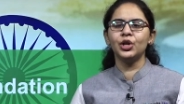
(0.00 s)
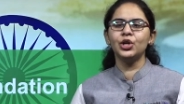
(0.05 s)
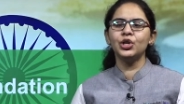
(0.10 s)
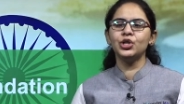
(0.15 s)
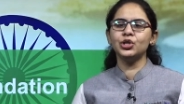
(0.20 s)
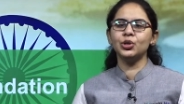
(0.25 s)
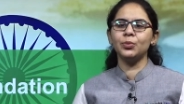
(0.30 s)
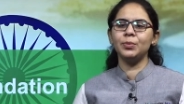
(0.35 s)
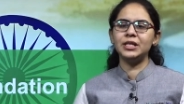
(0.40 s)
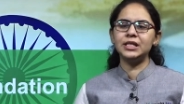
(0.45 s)

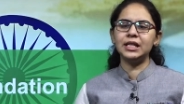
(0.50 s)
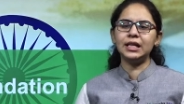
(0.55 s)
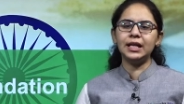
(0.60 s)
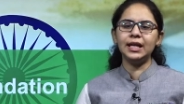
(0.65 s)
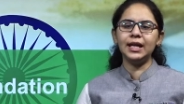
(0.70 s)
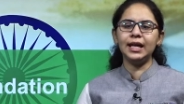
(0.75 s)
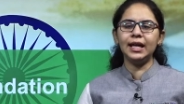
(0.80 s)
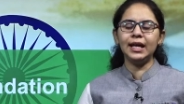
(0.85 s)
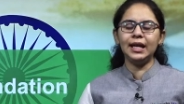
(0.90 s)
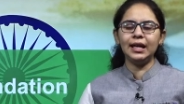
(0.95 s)
So
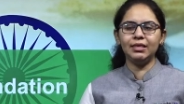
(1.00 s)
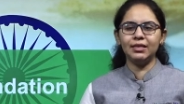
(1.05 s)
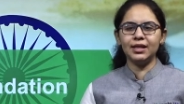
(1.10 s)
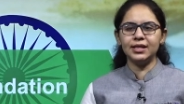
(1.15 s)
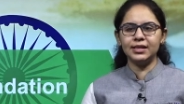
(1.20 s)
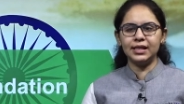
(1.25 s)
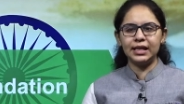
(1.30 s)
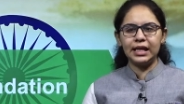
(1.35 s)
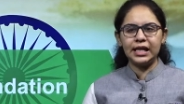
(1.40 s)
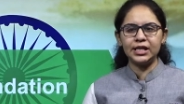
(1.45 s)
basically in this
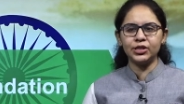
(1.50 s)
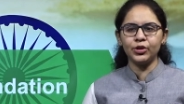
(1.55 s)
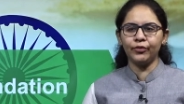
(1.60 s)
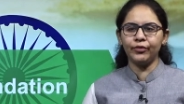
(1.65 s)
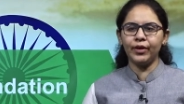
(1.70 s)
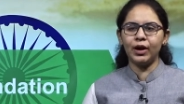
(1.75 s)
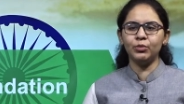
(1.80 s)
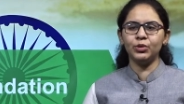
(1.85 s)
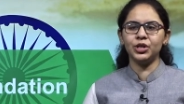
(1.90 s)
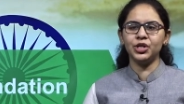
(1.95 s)
series of
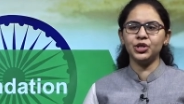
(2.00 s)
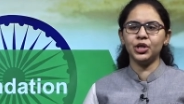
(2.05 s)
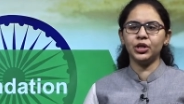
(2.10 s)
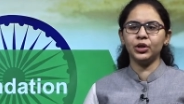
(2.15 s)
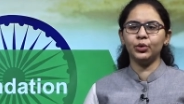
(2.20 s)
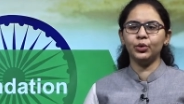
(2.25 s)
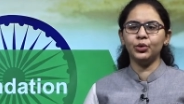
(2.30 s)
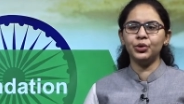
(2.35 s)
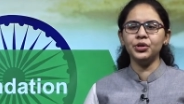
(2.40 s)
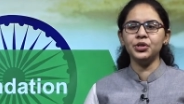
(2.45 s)
foundation
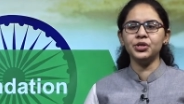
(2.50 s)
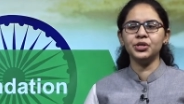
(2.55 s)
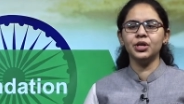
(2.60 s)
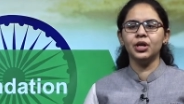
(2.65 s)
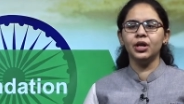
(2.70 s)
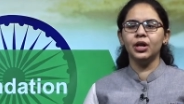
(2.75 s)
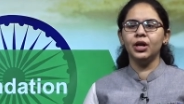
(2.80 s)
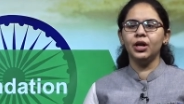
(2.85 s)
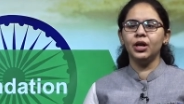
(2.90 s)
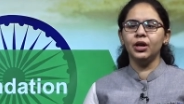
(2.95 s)
course,
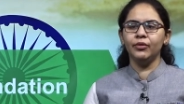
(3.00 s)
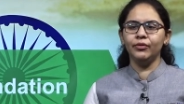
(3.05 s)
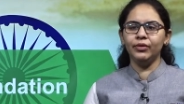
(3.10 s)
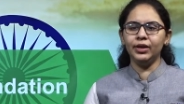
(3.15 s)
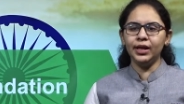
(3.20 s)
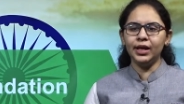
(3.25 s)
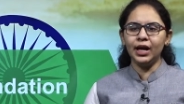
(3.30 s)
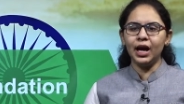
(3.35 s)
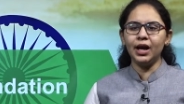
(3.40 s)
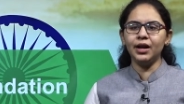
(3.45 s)

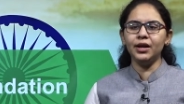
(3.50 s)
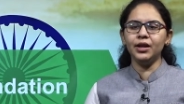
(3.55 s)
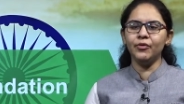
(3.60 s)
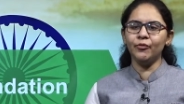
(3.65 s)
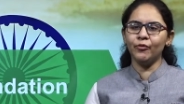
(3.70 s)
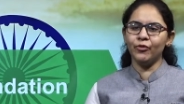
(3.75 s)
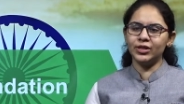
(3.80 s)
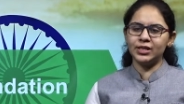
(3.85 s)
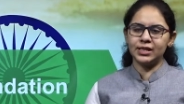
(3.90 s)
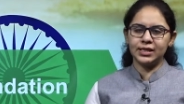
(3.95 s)
we are
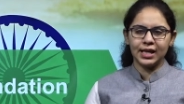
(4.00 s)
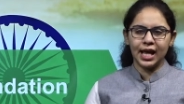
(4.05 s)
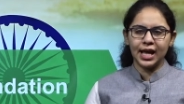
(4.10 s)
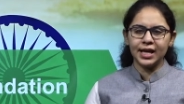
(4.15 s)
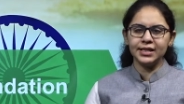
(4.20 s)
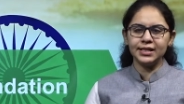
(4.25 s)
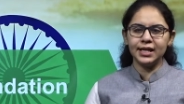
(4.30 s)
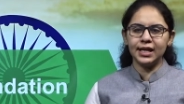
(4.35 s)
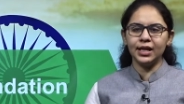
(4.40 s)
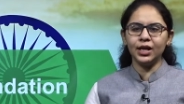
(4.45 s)

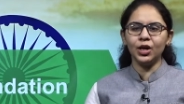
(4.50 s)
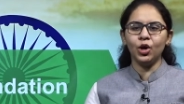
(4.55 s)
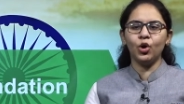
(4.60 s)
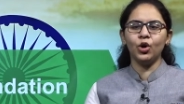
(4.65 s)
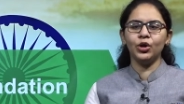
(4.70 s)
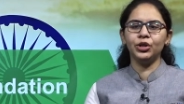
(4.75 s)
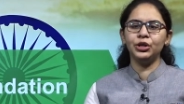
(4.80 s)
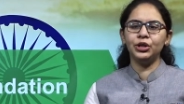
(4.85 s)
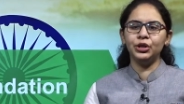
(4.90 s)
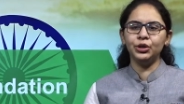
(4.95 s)
emphasizing
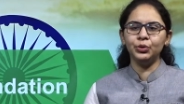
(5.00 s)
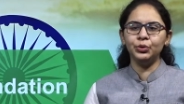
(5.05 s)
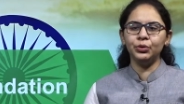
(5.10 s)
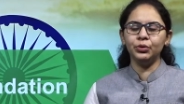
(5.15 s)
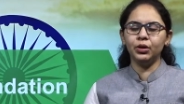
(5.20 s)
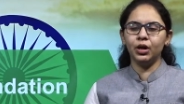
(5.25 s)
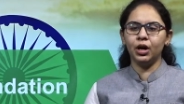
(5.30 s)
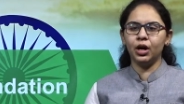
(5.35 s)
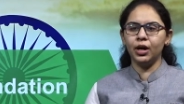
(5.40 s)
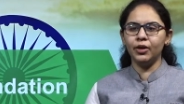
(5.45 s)
on
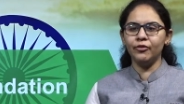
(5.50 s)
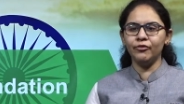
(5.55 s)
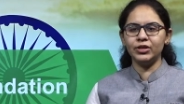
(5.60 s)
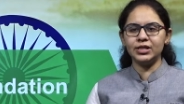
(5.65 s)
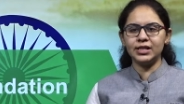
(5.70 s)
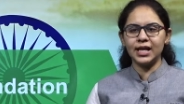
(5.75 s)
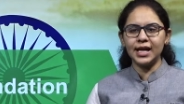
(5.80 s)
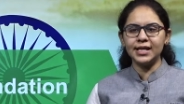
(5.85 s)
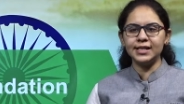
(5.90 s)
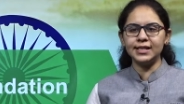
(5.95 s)
you, uh,
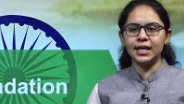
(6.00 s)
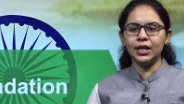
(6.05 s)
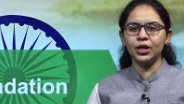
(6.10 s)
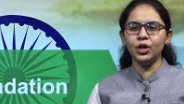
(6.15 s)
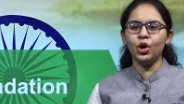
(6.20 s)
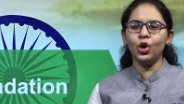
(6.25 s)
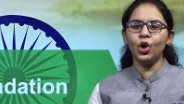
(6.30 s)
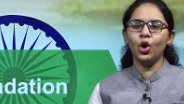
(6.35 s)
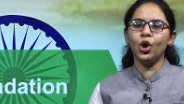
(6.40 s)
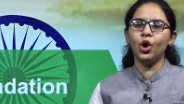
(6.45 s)
emphasizing
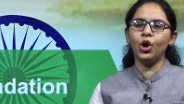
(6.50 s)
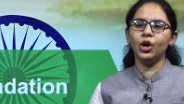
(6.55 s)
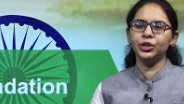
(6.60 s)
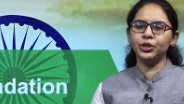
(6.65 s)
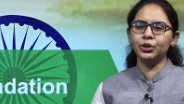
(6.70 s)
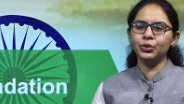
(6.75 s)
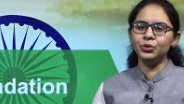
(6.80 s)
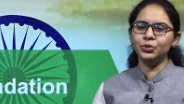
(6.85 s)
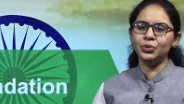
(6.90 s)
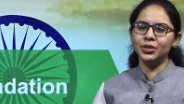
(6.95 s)
on
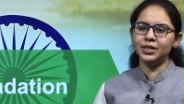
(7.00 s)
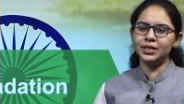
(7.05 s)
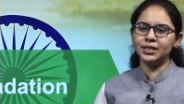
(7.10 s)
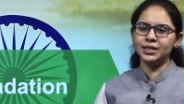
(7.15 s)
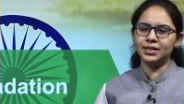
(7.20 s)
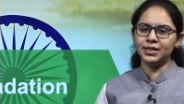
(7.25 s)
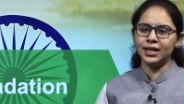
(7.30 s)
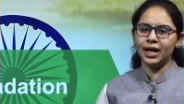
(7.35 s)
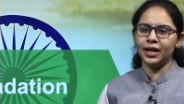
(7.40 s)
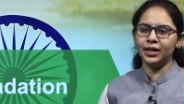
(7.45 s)
you to
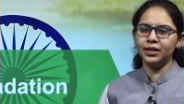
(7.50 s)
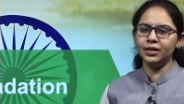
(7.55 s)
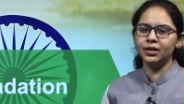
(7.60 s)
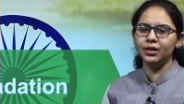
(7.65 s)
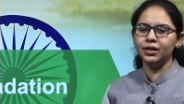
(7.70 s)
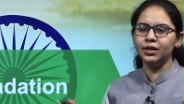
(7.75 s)
understand